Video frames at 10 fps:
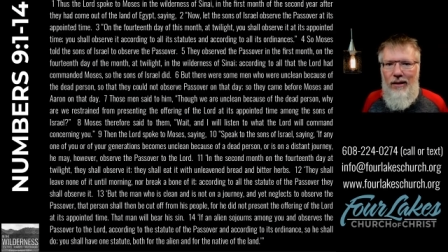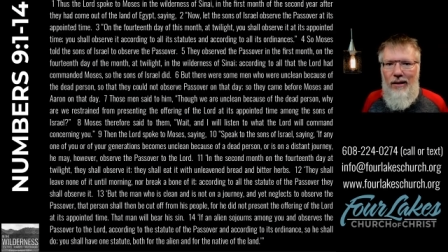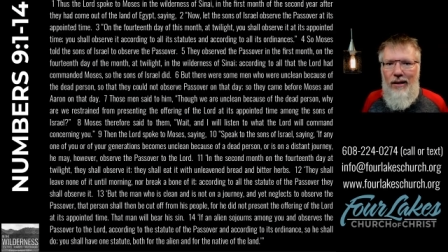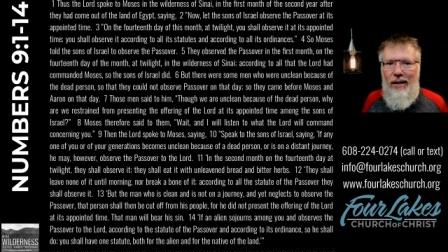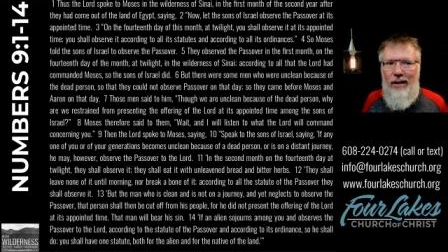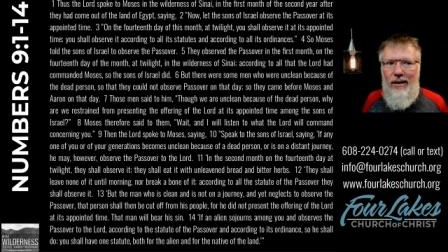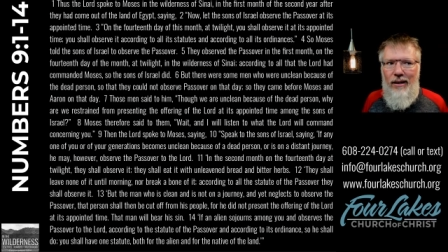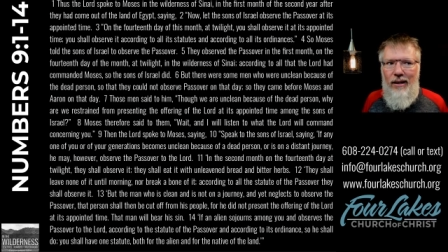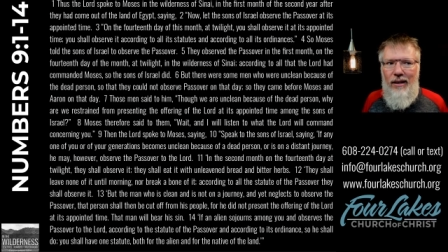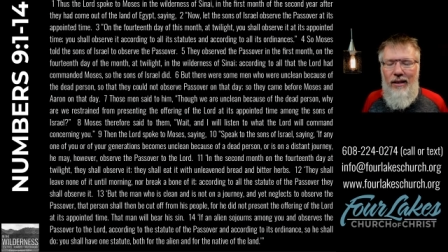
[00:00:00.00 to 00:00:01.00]
And
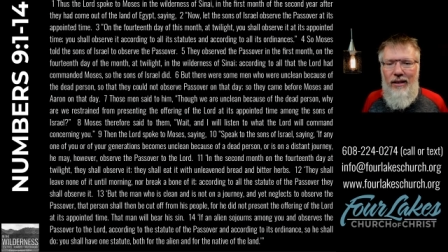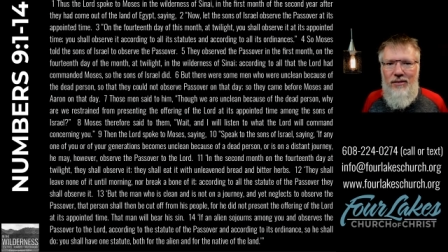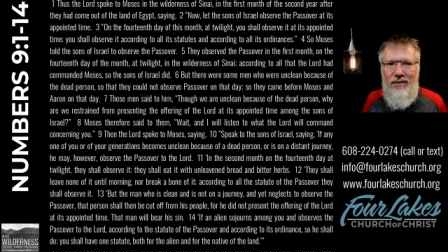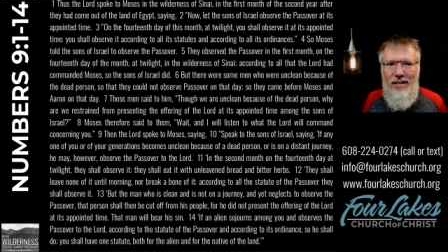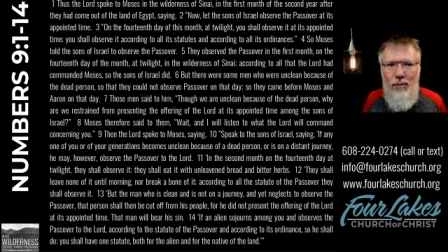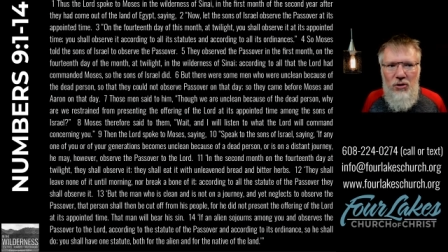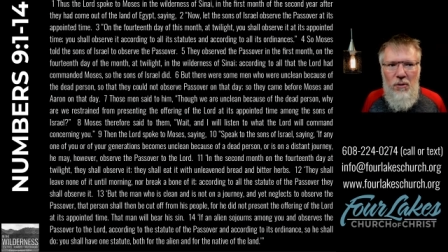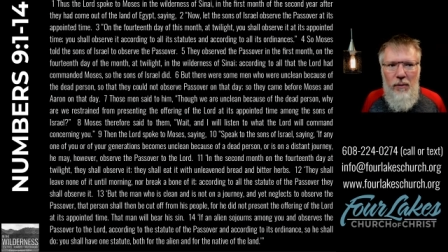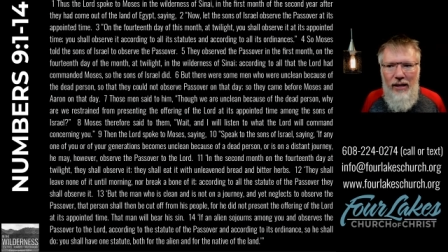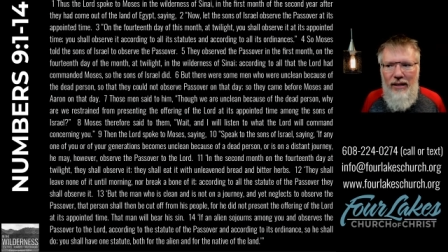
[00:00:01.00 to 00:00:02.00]
it seems to
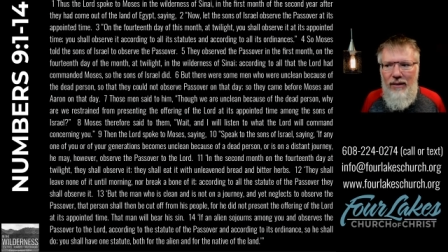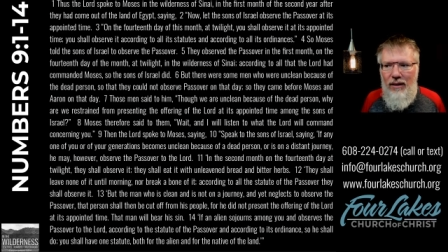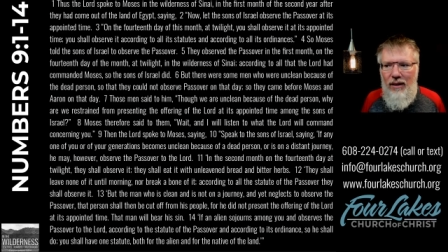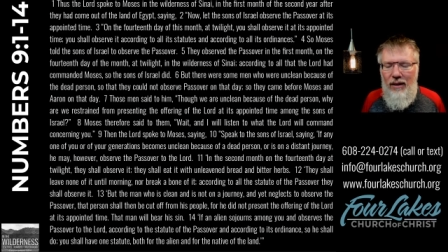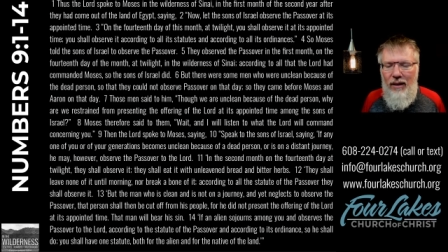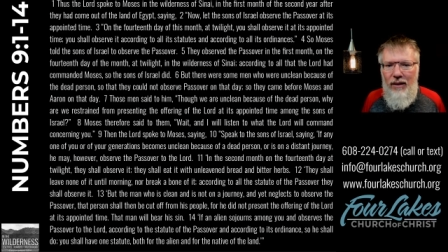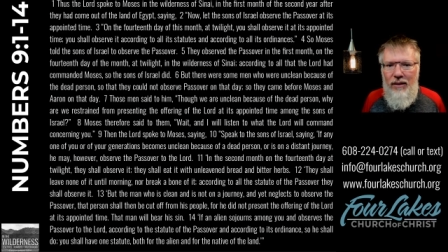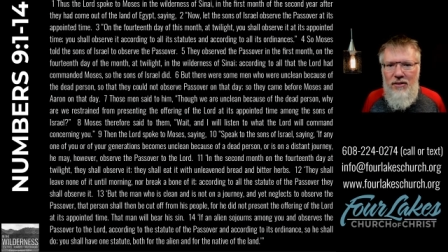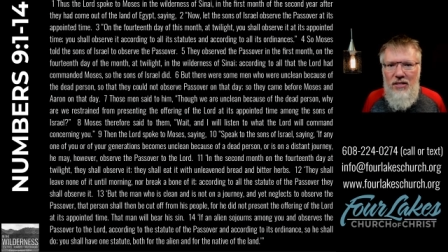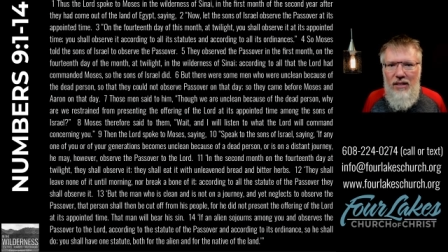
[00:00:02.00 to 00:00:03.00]
me eh,
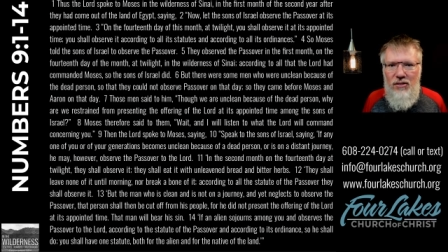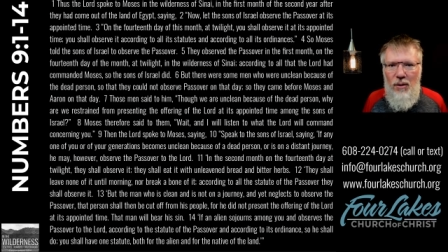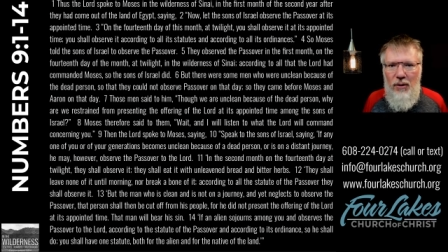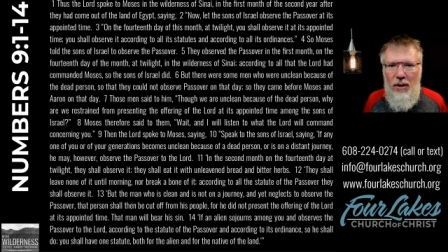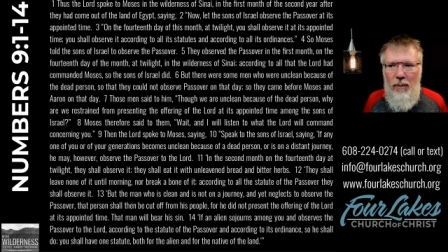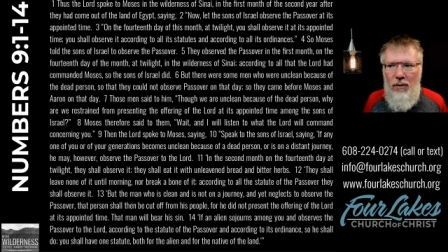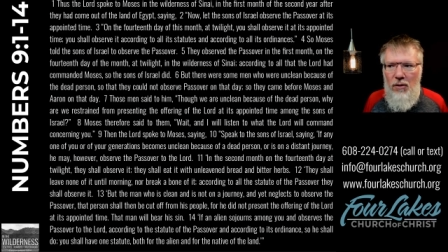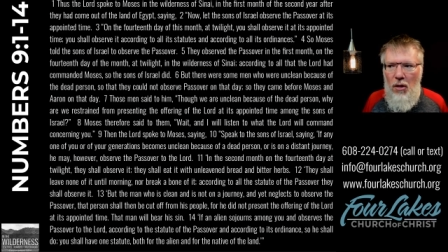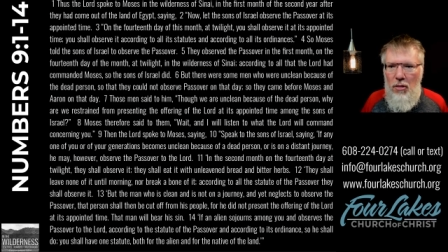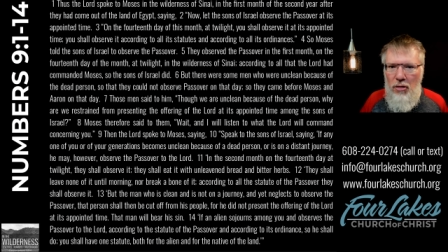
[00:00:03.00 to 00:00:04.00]
it said something about
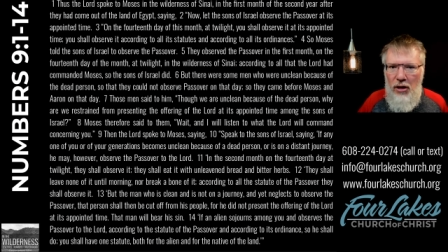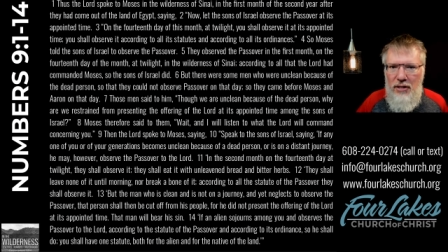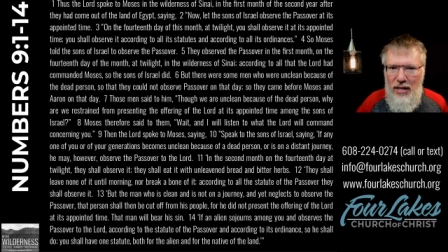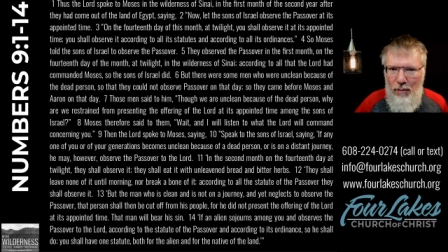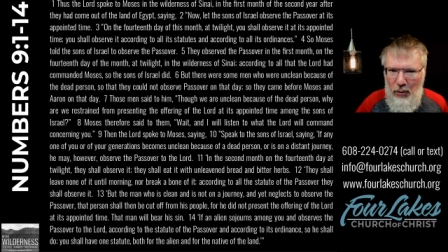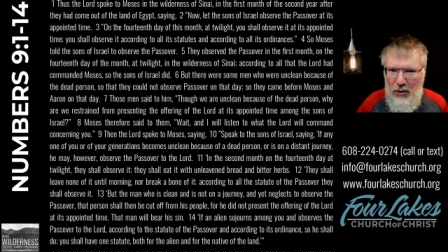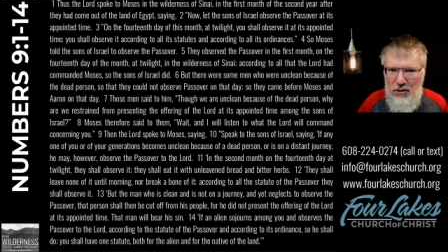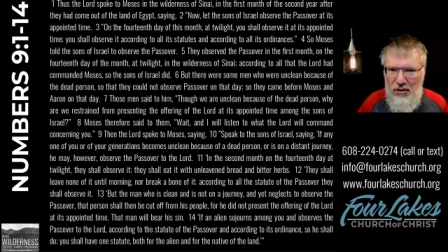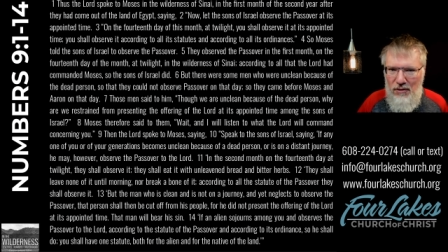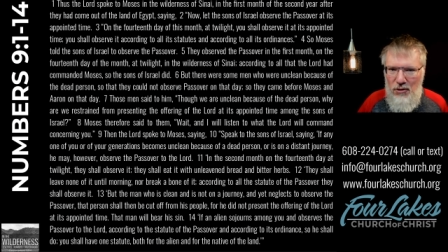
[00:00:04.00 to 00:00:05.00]
the dead
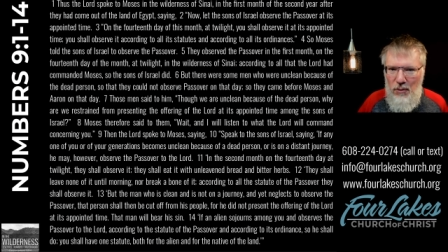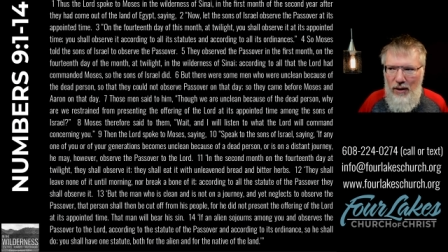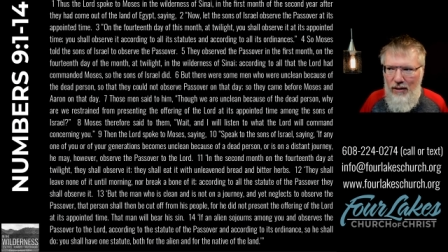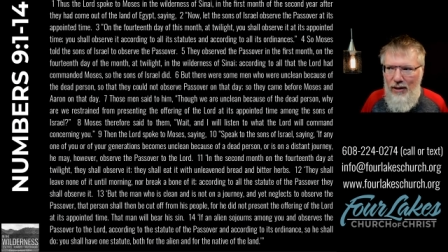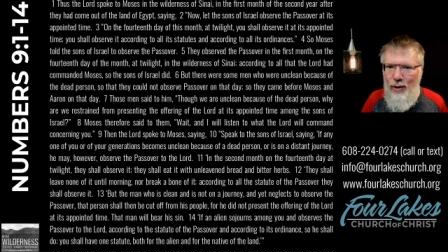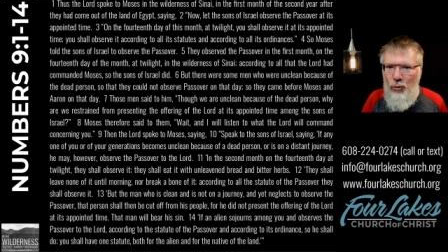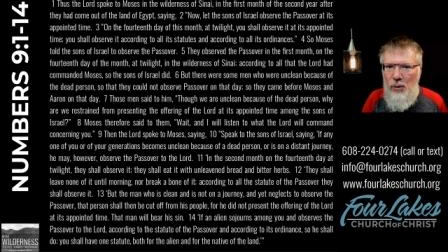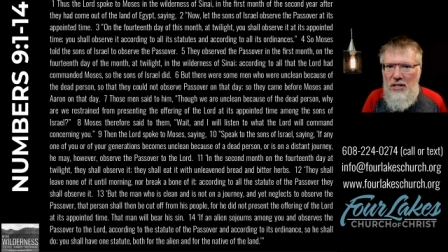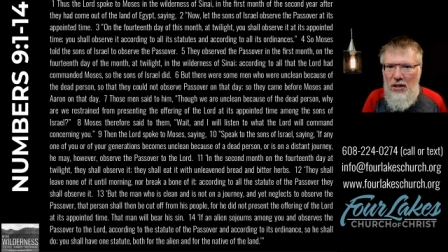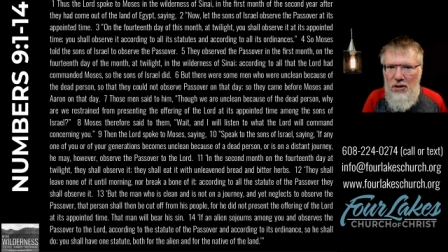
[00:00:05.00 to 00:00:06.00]
person. So not if
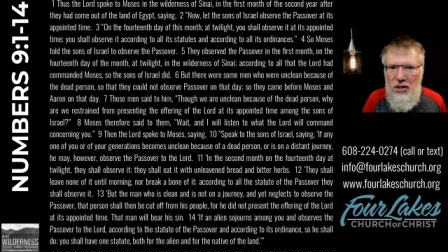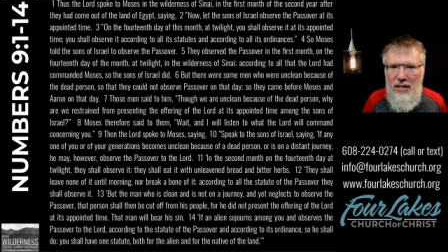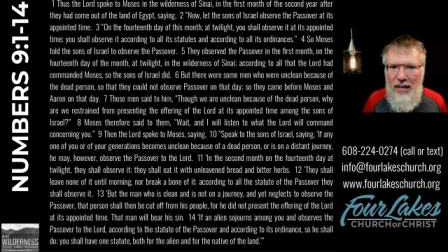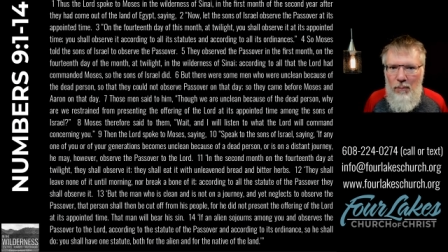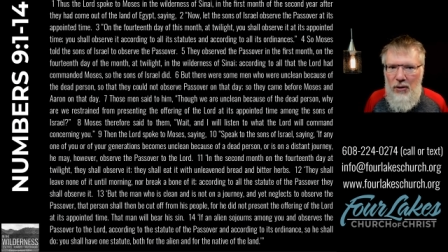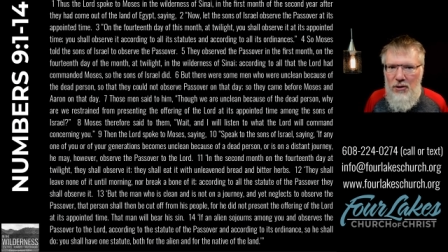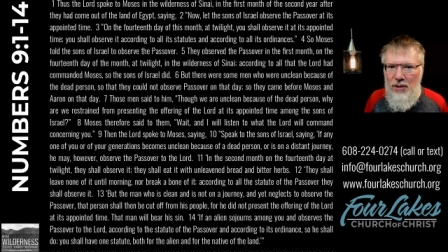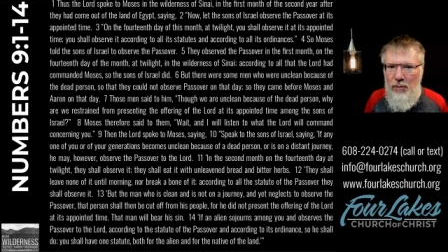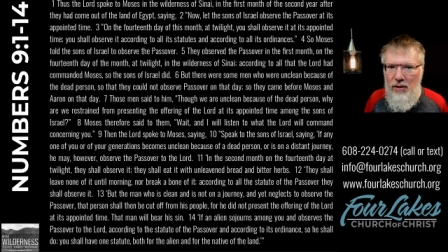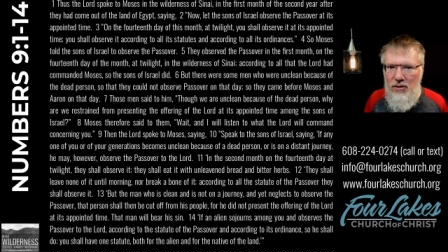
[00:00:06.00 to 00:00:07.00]
we touch a dead
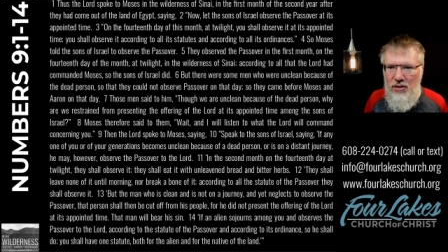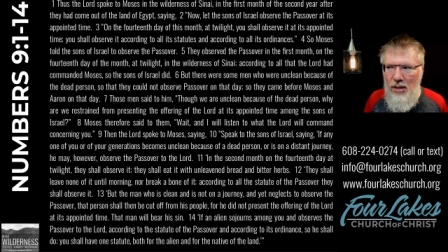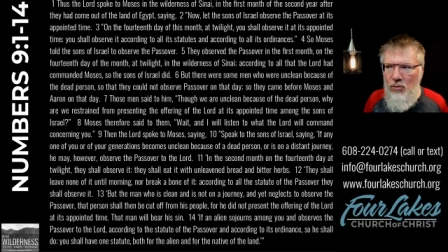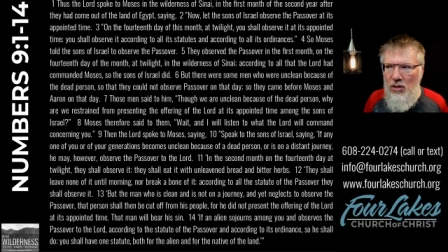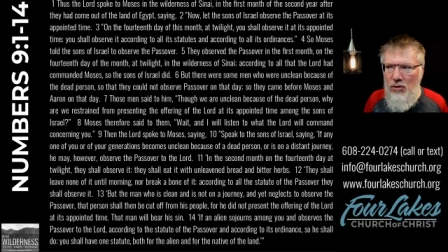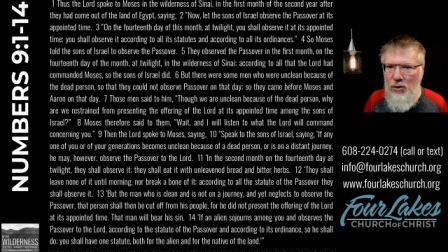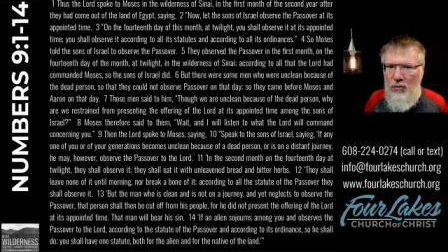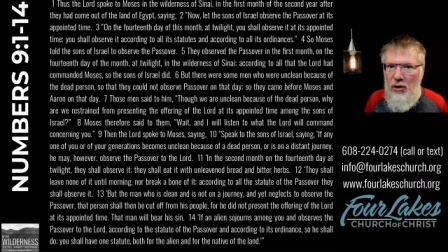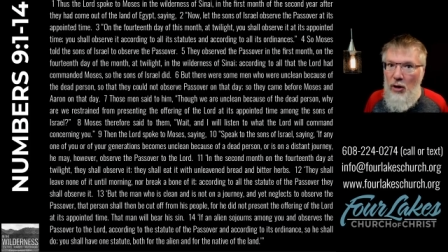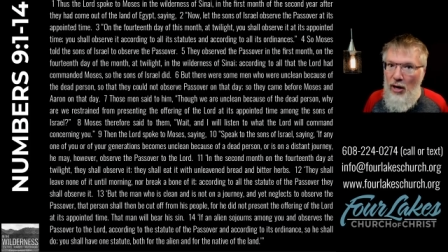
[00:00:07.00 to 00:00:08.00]
person, but it seems as if
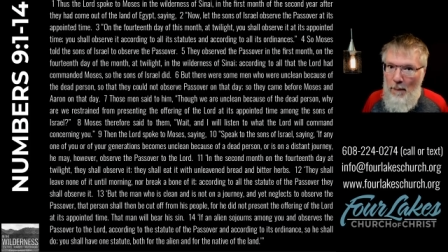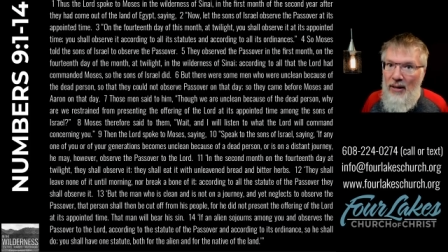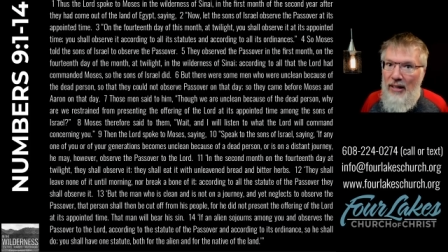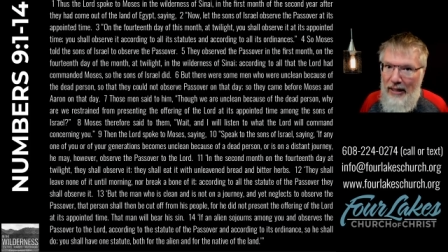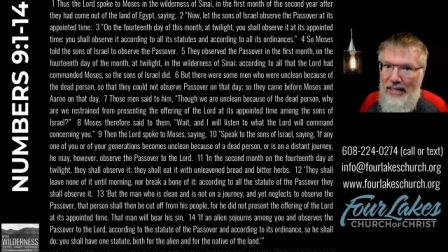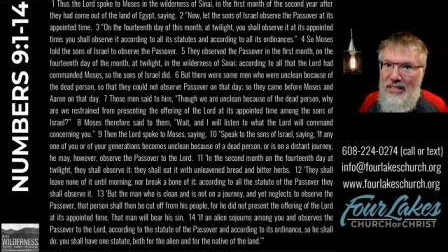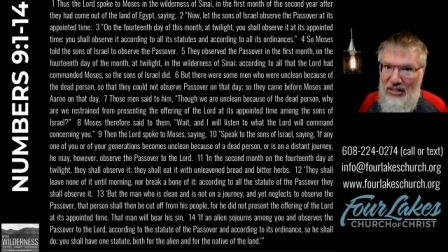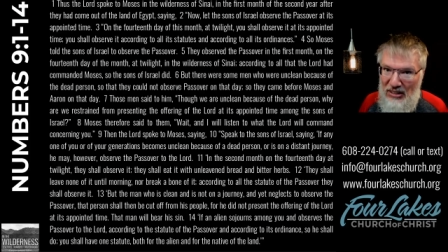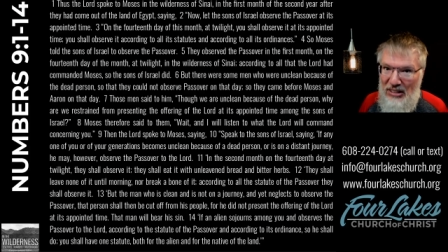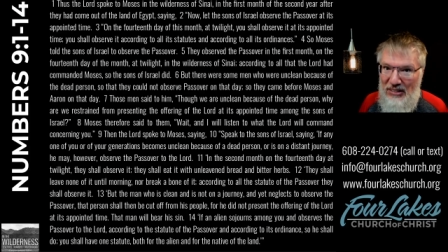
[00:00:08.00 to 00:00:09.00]
there had been an
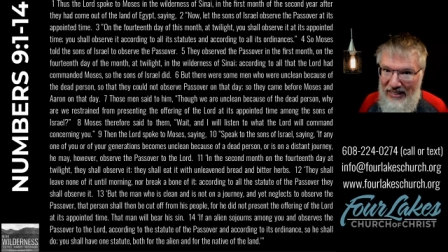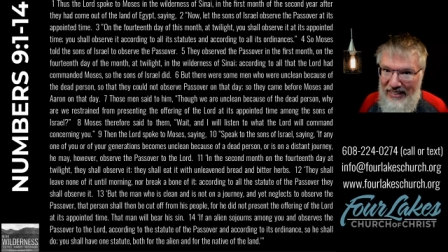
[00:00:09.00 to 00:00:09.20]
incident.